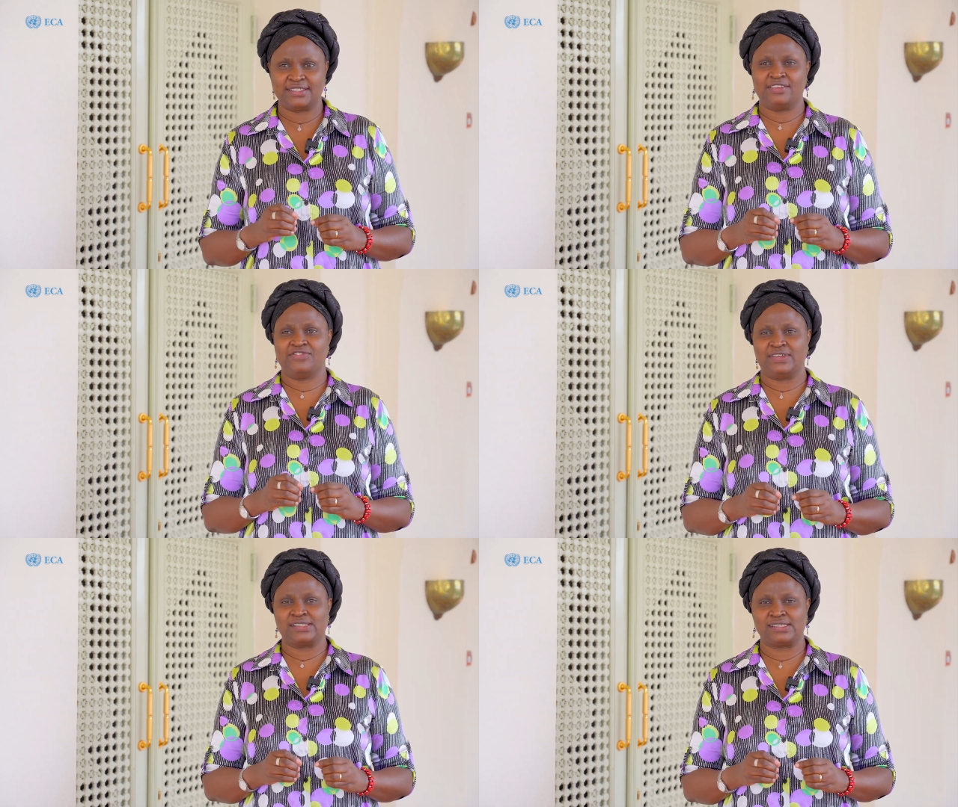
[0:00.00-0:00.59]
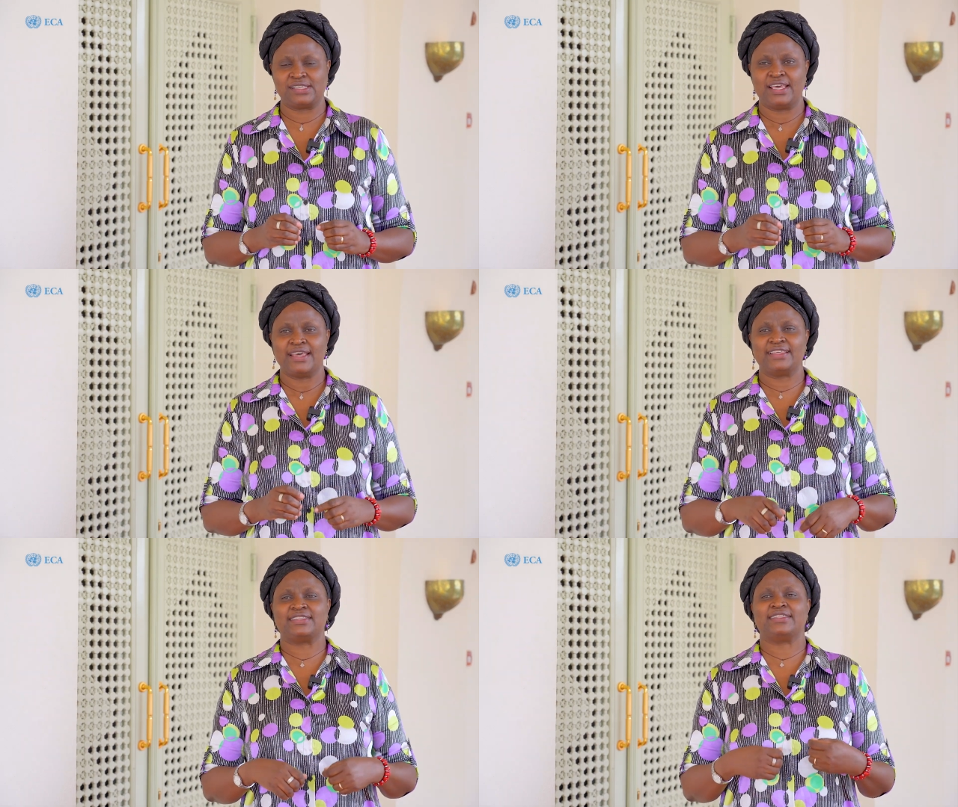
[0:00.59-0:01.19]
they face,
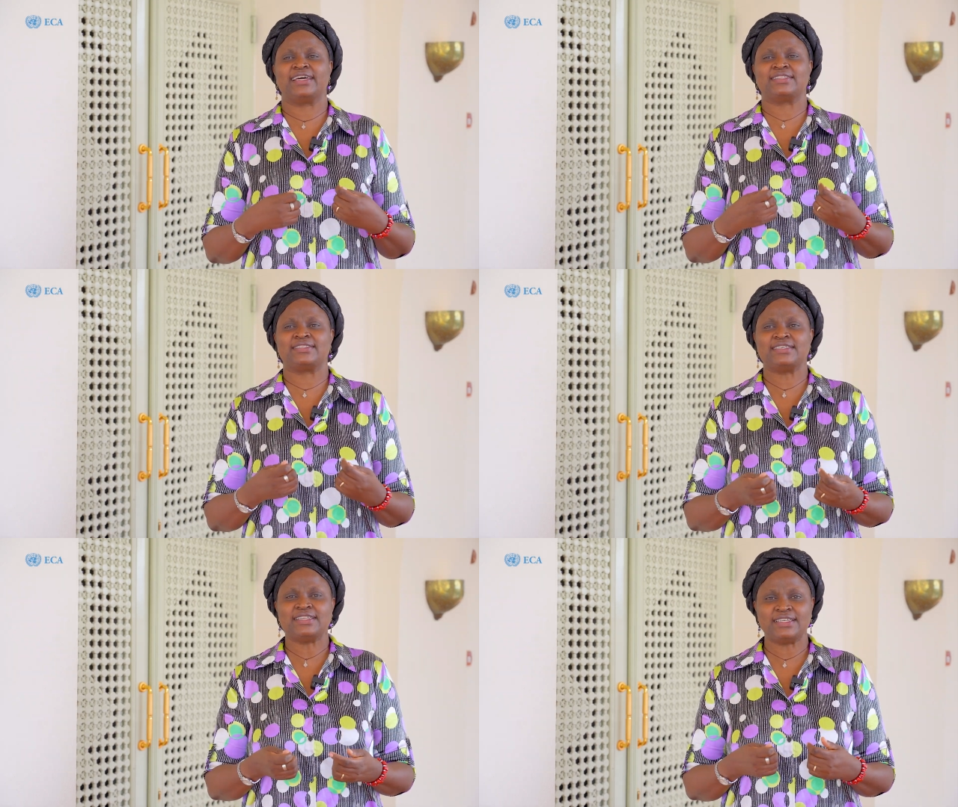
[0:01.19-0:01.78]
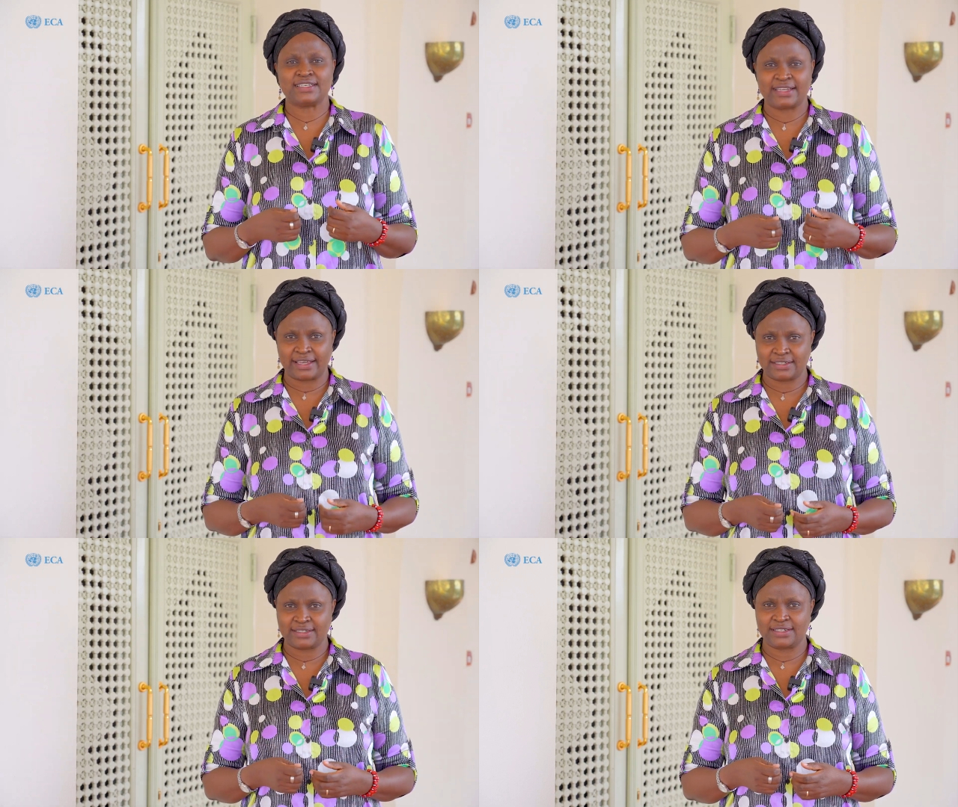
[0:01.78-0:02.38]
that they are tilling
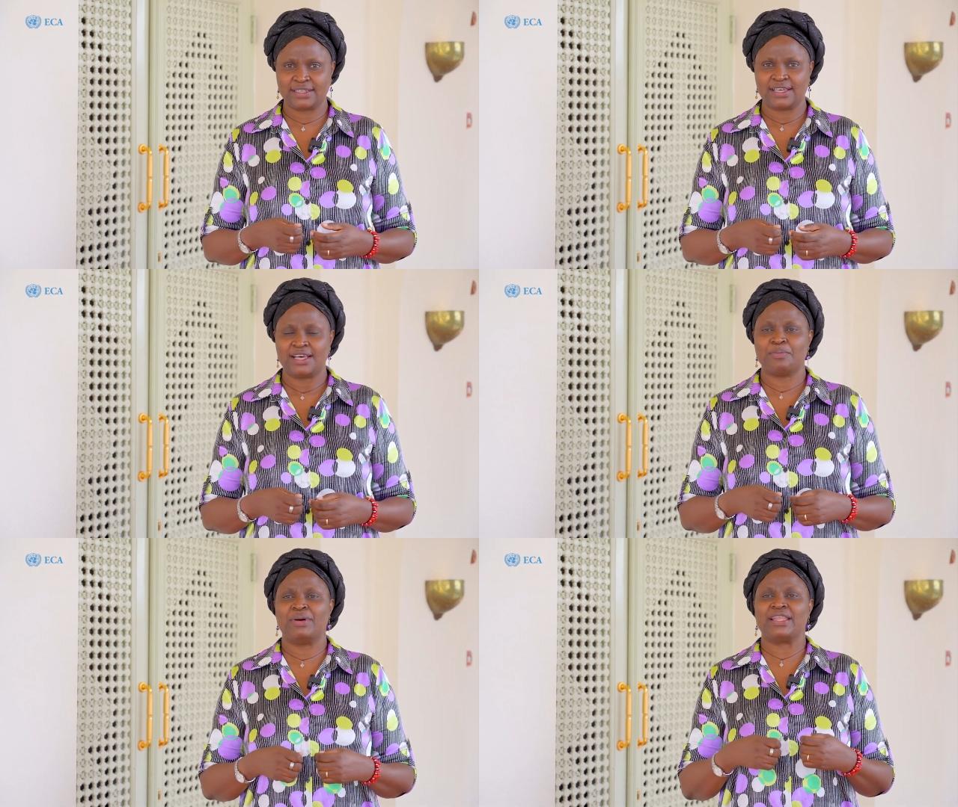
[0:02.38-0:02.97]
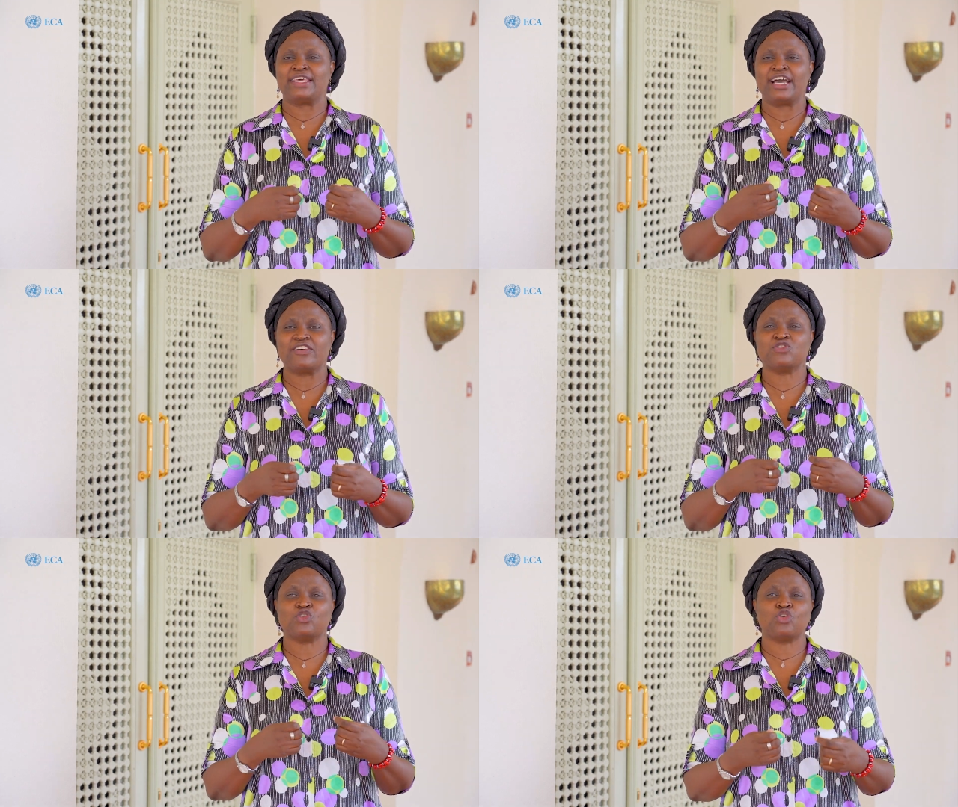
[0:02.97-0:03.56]
land, but they
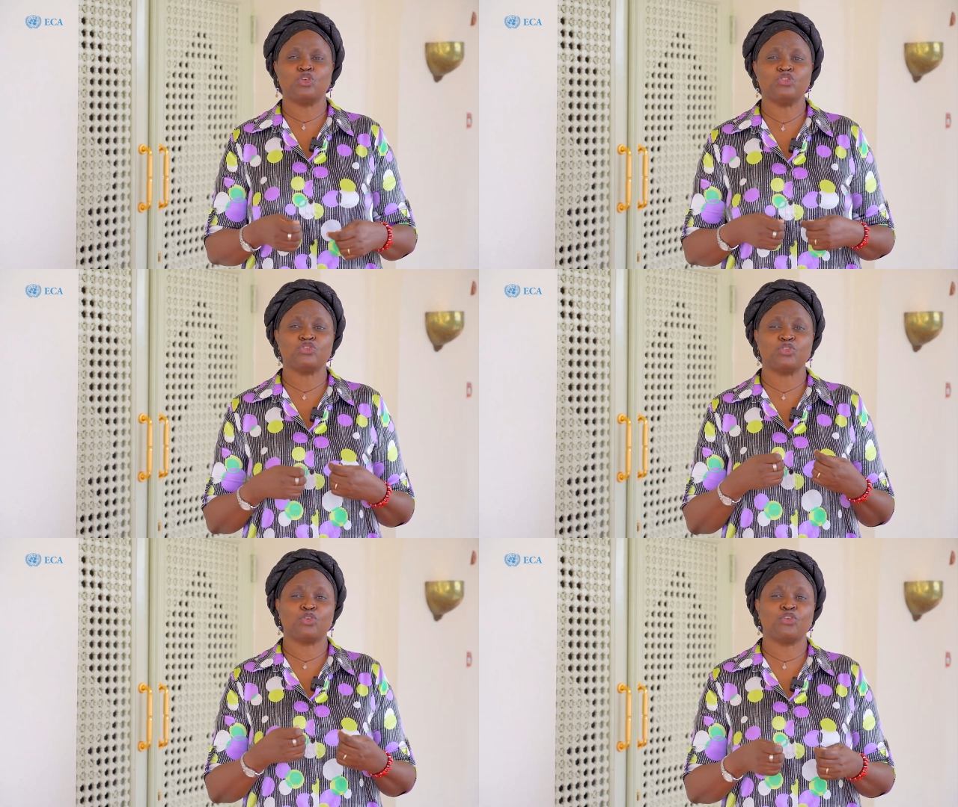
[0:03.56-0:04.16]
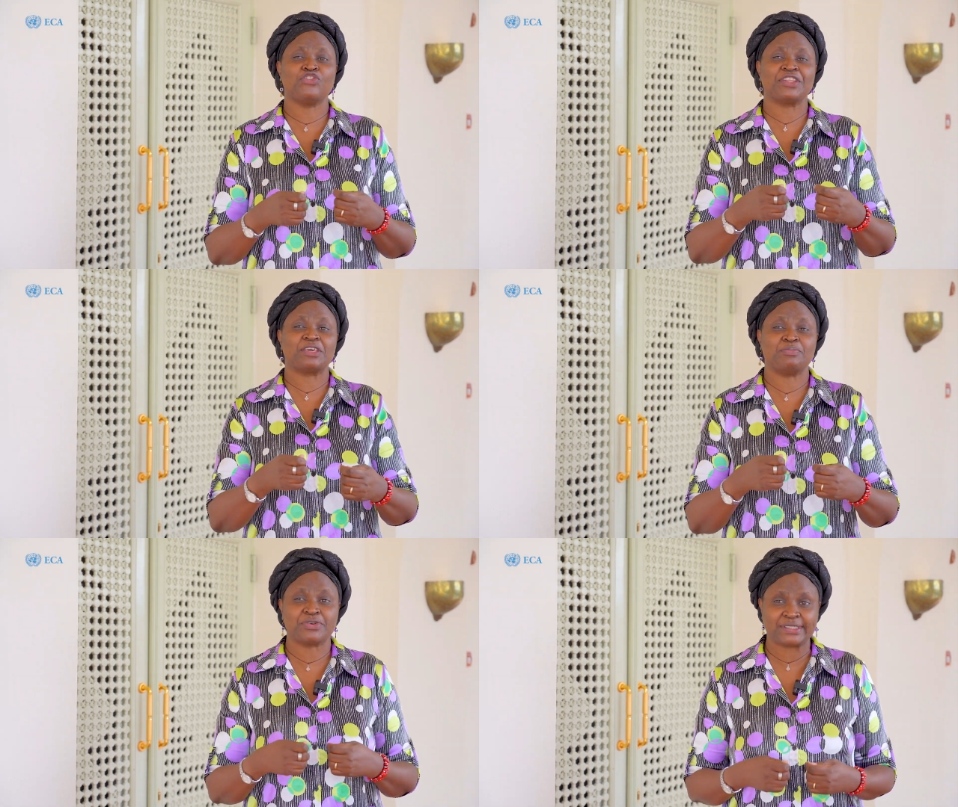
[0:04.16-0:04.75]
have no control over the
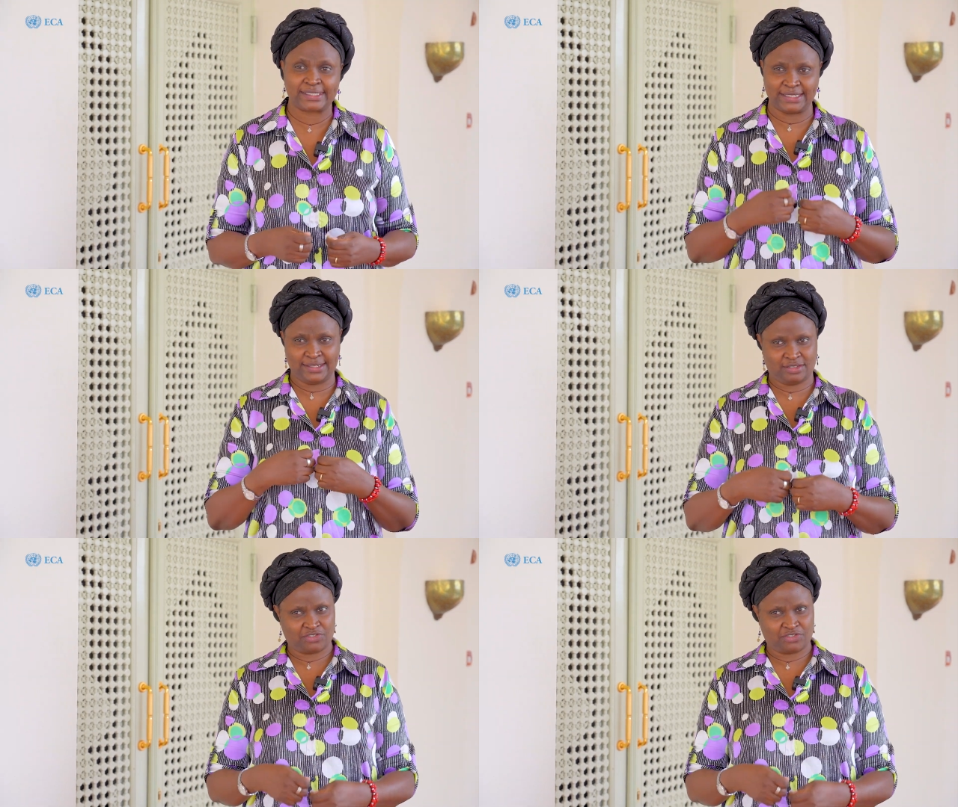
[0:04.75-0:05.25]
proceeds